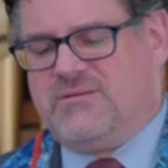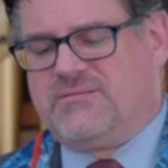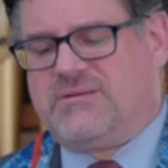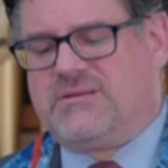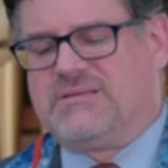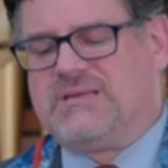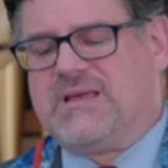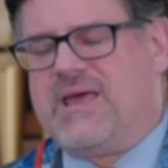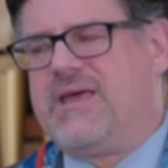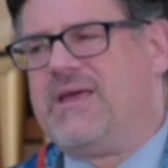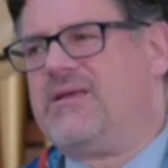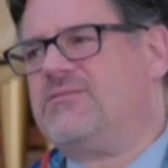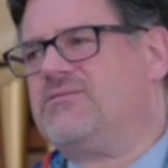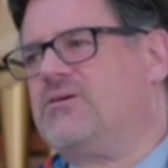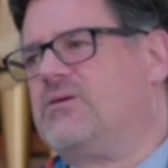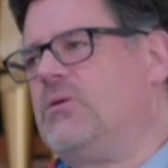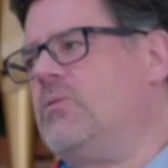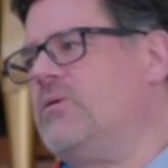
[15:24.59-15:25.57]
to take
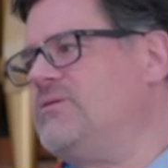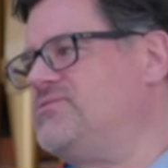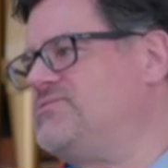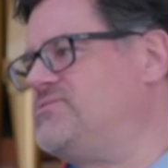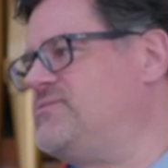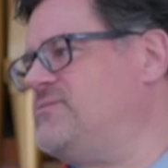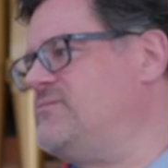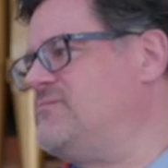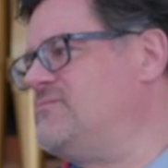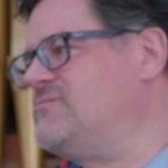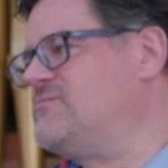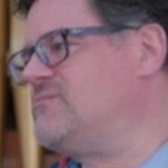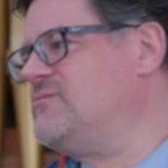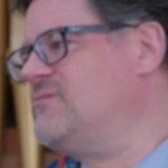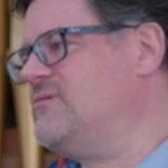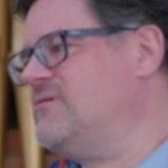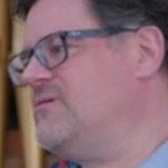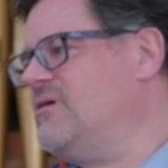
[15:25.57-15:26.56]
the questions